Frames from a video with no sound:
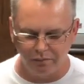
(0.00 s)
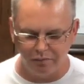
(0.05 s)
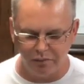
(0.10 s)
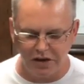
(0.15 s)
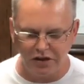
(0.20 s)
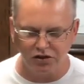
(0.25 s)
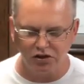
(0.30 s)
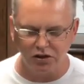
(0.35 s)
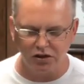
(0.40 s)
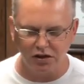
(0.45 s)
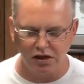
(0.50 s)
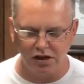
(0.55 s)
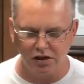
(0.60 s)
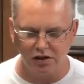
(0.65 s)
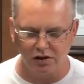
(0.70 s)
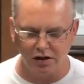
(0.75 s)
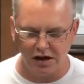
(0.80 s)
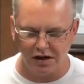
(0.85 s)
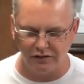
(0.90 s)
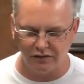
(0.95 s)
mentioned
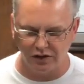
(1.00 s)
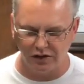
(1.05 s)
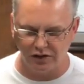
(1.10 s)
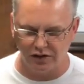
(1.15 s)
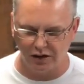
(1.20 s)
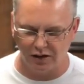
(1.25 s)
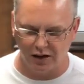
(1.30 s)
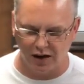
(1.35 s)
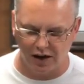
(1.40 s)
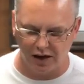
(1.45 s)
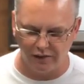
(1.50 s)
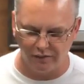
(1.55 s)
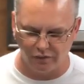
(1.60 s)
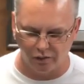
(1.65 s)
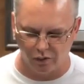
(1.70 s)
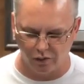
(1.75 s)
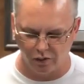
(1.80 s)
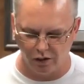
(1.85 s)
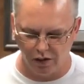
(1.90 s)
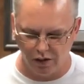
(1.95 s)
here even tonight,
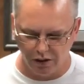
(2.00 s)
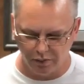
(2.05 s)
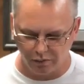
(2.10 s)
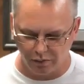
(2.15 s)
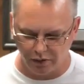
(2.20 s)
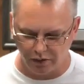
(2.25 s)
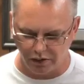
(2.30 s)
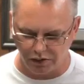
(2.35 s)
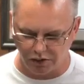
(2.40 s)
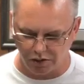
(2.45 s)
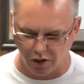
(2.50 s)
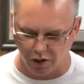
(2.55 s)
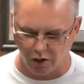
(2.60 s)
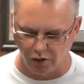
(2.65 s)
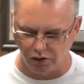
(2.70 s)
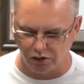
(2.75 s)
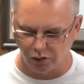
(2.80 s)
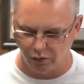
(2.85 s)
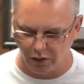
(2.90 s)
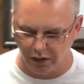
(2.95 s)
for Brother
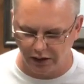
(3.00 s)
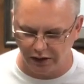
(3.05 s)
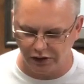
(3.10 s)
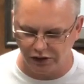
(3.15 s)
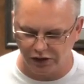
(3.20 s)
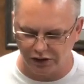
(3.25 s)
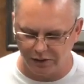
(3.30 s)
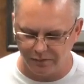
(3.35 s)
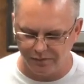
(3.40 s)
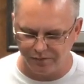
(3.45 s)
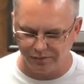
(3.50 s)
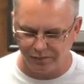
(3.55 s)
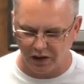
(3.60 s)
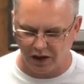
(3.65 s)
Charles Willis,